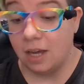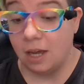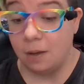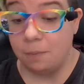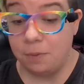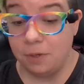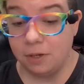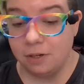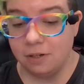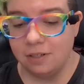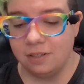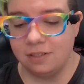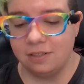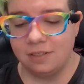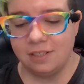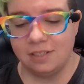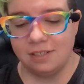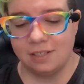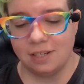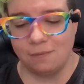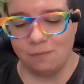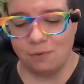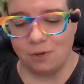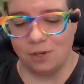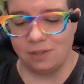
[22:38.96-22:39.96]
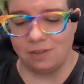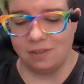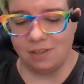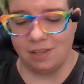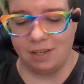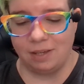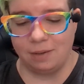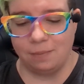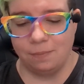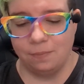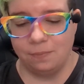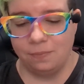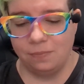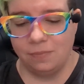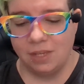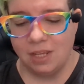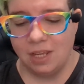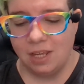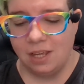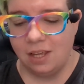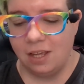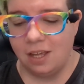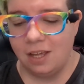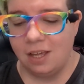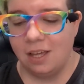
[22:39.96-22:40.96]
appearance is everything.
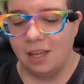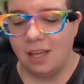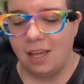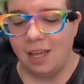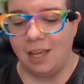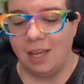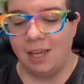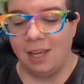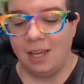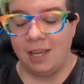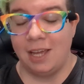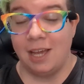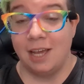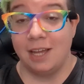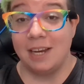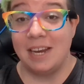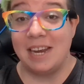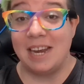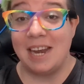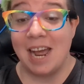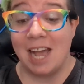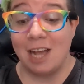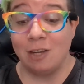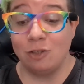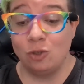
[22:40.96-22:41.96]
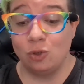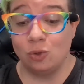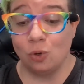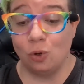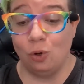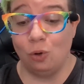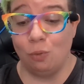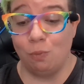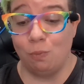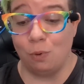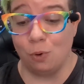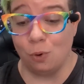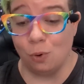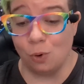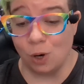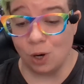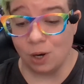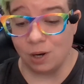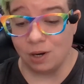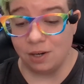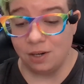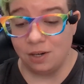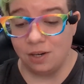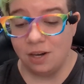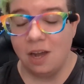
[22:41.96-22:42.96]
A natural
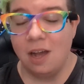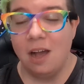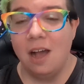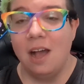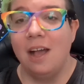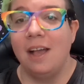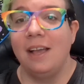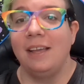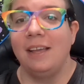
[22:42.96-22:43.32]
born,